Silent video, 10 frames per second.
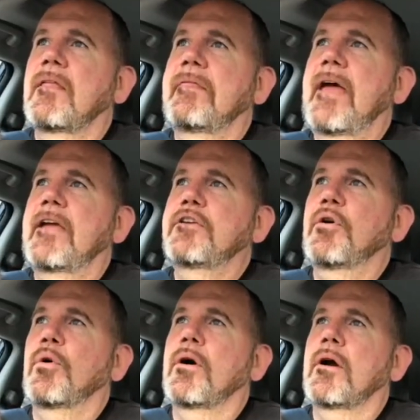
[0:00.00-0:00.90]
that
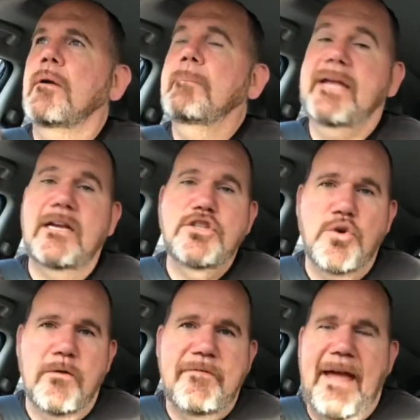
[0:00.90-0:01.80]
you're, because
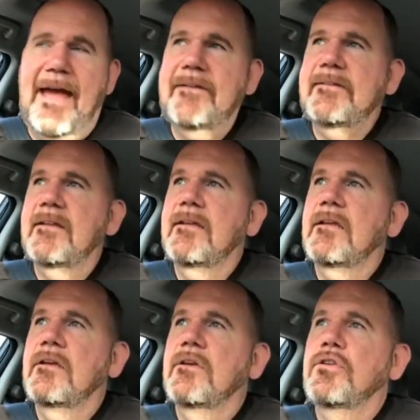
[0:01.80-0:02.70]
you're fat,
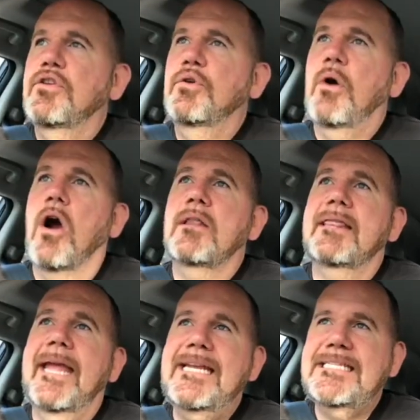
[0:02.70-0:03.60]
you are
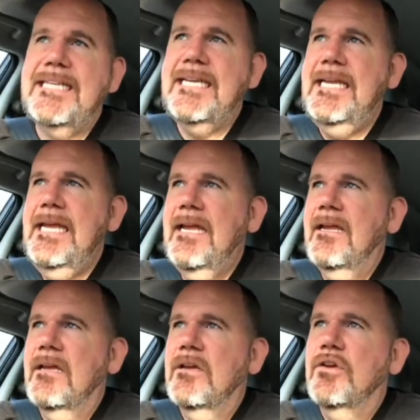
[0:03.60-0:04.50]
lazy,
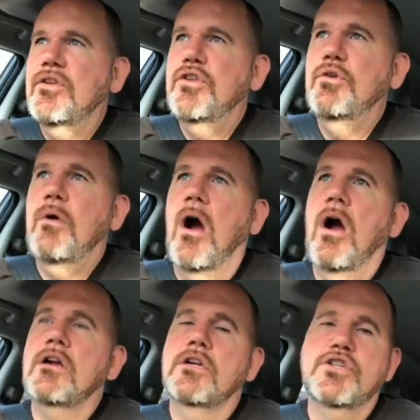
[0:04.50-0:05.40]
you
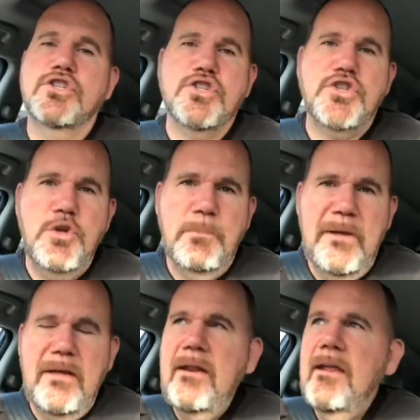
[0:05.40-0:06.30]
are
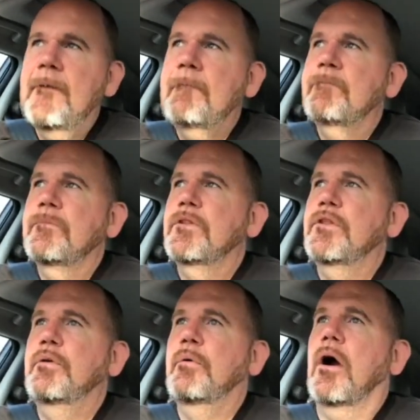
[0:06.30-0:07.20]
stupid,
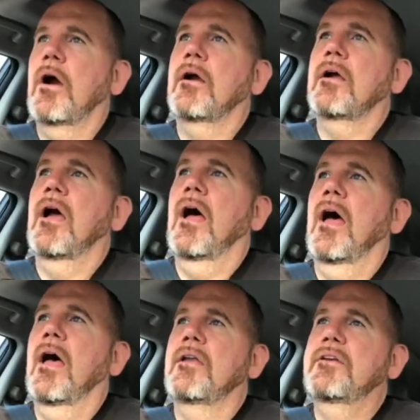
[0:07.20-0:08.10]
you are
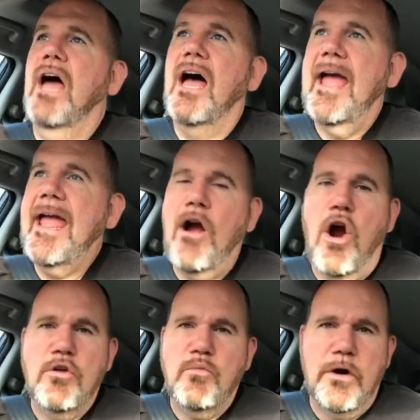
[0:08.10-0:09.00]
uh, not a
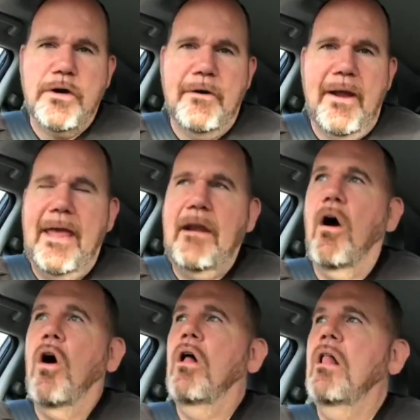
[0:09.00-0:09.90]
hard worker at
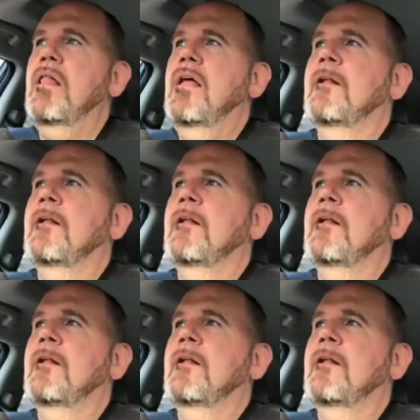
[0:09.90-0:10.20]
all,